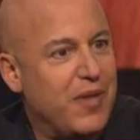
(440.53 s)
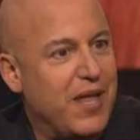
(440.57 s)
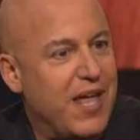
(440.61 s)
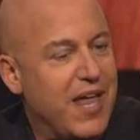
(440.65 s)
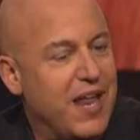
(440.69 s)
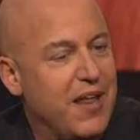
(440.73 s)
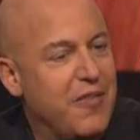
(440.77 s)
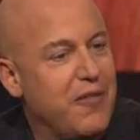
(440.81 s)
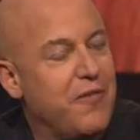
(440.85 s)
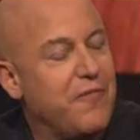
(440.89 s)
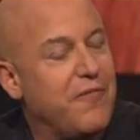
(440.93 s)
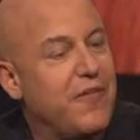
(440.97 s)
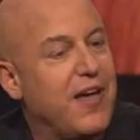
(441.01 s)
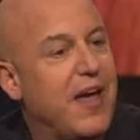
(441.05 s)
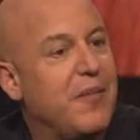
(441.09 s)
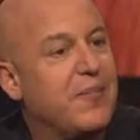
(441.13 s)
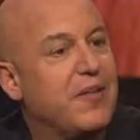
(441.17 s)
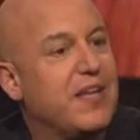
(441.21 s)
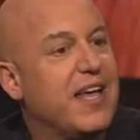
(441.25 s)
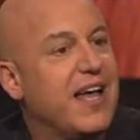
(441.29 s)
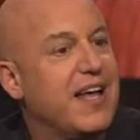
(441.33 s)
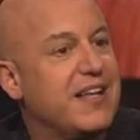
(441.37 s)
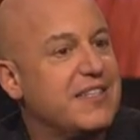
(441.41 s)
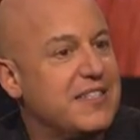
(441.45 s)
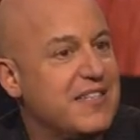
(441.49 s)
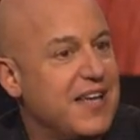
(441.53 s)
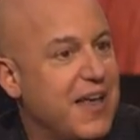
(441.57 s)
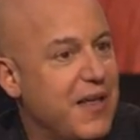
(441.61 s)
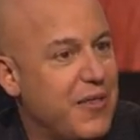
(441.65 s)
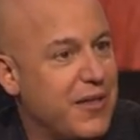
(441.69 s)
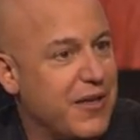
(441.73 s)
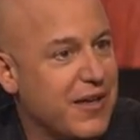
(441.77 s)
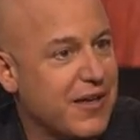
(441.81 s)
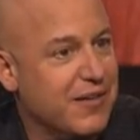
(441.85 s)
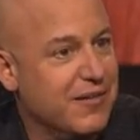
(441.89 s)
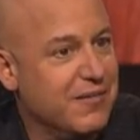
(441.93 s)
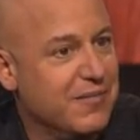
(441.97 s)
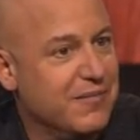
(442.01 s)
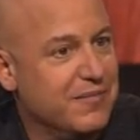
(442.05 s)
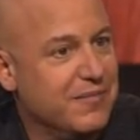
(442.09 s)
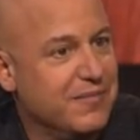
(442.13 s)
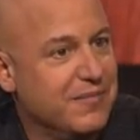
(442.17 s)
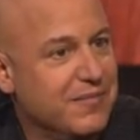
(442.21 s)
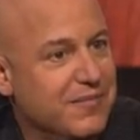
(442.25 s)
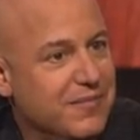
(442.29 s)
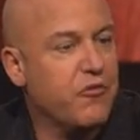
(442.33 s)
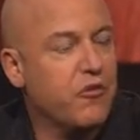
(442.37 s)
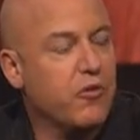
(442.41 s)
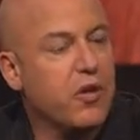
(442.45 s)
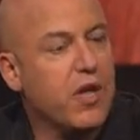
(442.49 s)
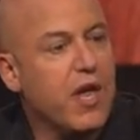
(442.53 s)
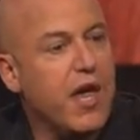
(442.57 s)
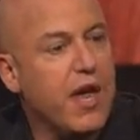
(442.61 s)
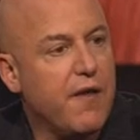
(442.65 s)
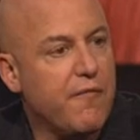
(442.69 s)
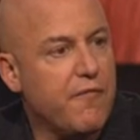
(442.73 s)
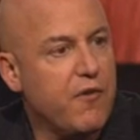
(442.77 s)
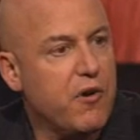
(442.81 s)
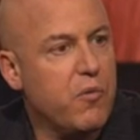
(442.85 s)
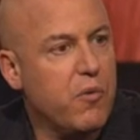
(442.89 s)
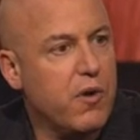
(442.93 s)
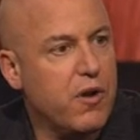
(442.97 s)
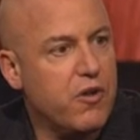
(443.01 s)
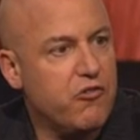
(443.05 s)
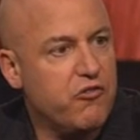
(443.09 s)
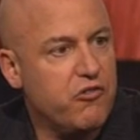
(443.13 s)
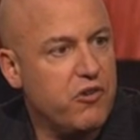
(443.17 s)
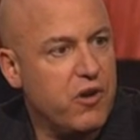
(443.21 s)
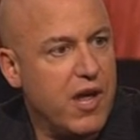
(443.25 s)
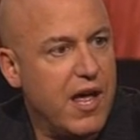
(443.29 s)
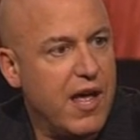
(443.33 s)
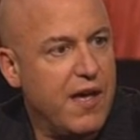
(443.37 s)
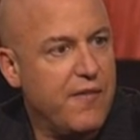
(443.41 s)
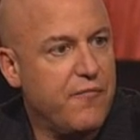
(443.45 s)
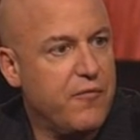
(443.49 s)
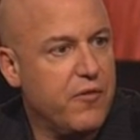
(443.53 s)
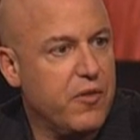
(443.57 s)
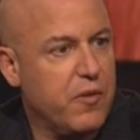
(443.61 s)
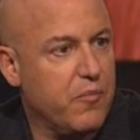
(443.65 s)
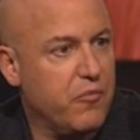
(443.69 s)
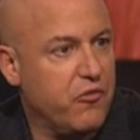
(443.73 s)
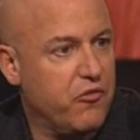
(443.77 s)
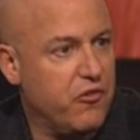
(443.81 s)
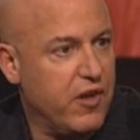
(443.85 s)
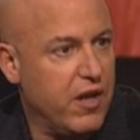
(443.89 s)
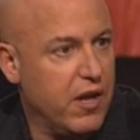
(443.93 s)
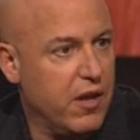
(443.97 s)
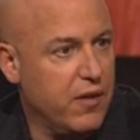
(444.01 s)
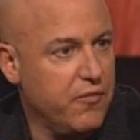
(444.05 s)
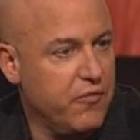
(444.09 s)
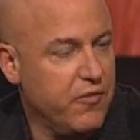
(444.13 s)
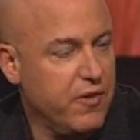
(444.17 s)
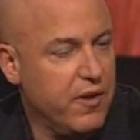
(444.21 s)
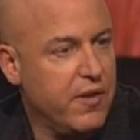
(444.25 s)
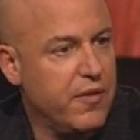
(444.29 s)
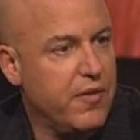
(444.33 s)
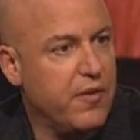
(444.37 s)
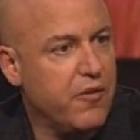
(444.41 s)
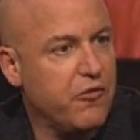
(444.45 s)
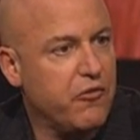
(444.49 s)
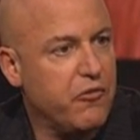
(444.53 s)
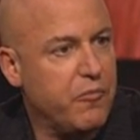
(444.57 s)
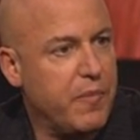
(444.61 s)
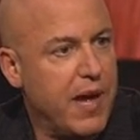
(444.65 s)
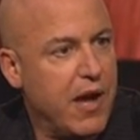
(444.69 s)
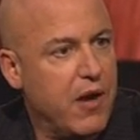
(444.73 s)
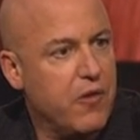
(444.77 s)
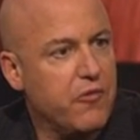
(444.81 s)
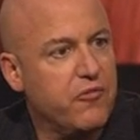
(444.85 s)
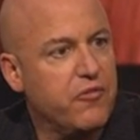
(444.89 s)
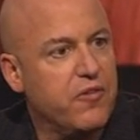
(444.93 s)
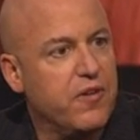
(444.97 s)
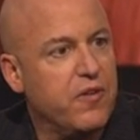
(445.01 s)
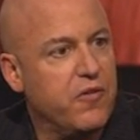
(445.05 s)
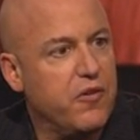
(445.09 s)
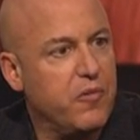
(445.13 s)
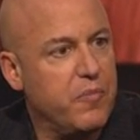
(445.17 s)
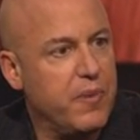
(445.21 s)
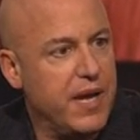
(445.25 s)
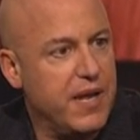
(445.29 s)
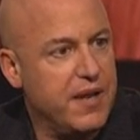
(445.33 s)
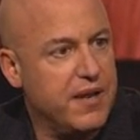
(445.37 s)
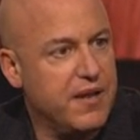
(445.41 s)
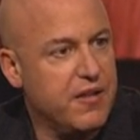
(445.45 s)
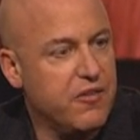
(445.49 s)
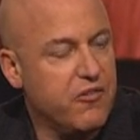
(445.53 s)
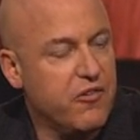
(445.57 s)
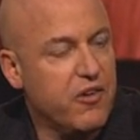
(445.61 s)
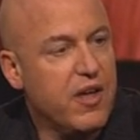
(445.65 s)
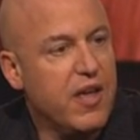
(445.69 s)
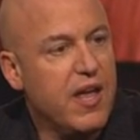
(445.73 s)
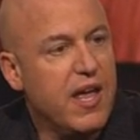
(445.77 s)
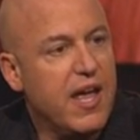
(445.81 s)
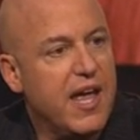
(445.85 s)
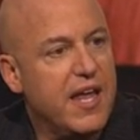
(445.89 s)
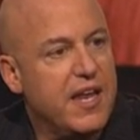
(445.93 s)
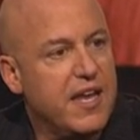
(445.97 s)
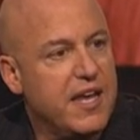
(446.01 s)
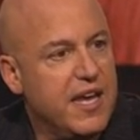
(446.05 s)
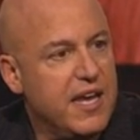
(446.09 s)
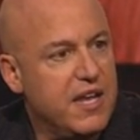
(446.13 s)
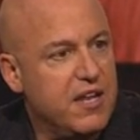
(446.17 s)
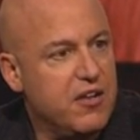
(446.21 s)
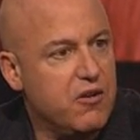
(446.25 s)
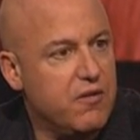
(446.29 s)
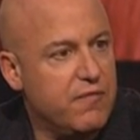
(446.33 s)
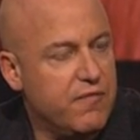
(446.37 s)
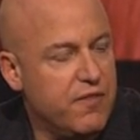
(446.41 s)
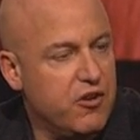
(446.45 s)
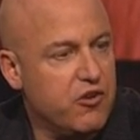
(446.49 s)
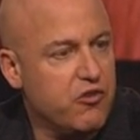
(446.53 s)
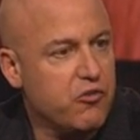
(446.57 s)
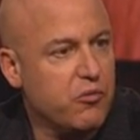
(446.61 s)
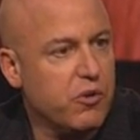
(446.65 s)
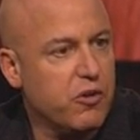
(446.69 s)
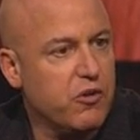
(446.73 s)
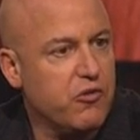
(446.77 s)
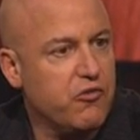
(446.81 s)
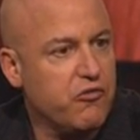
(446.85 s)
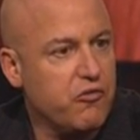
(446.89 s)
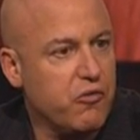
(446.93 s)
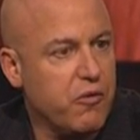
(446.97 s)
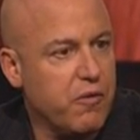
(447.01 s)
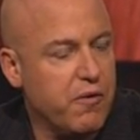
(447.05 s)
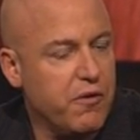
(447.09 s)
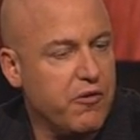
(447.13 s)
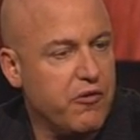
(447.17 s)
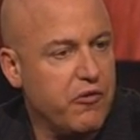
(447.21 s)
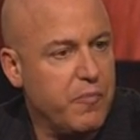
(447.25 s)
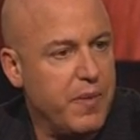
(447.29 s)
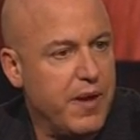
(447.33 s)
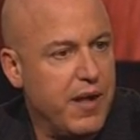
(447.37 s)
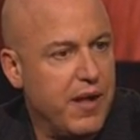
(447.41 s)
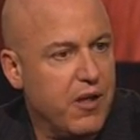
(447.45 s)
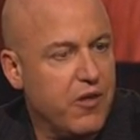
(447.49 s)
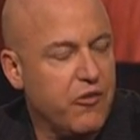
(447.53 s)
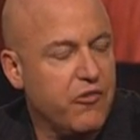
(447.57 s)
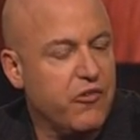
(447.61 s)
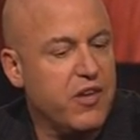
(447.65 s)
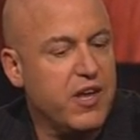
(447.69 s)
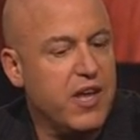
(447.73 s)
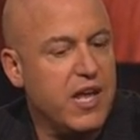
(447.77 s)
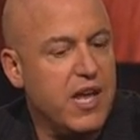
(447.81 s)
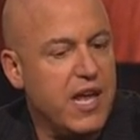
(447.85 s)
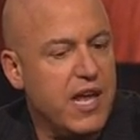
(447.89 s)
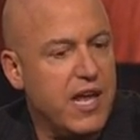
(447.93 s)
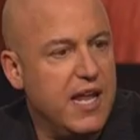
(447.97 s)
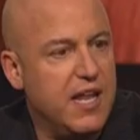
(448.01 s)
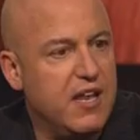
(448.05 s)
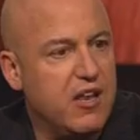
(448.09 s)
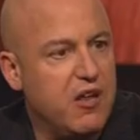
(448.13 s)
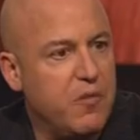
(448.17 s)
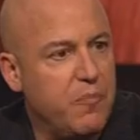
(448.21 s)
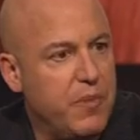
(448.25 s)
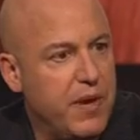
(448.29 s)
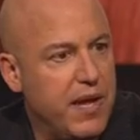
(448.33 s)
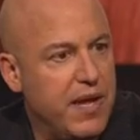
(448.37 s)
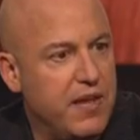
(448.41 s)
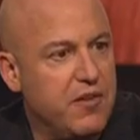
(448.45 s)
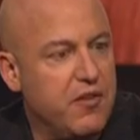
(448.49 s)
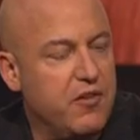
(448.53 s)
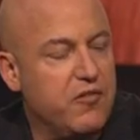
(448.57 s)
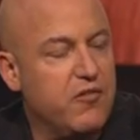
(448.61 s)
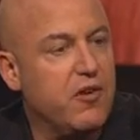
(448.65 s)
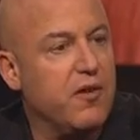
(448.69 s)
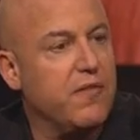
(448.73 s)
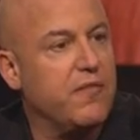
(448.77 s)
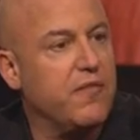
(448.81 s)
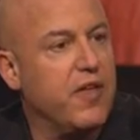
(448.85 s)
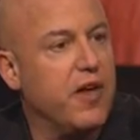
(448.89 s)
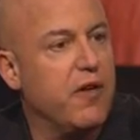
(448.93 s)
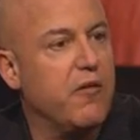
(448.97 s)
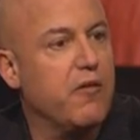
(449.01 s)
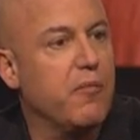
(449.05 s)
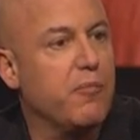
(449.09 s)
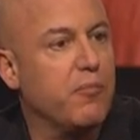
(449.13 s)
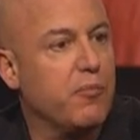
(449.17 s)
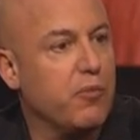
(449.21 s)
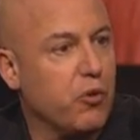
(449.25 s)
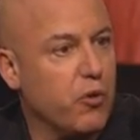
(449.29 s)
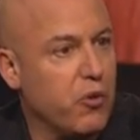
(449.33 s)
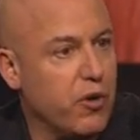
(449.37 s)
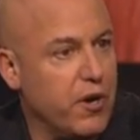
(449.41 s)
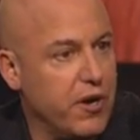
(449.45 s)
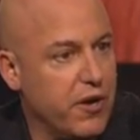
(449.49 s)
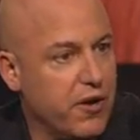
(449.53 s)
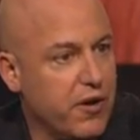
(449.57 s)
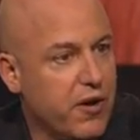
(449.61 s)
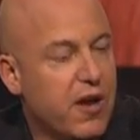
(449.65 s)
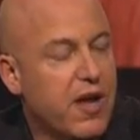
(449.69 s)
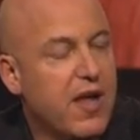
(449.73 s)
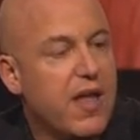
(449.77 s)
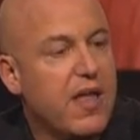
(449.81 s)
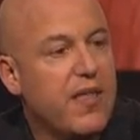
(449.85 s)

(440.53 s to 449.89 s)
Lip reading: plan, and their family has nothing. Everyone should have for themselves, their spouse, and their dependents an individual insurance policy independent of their employer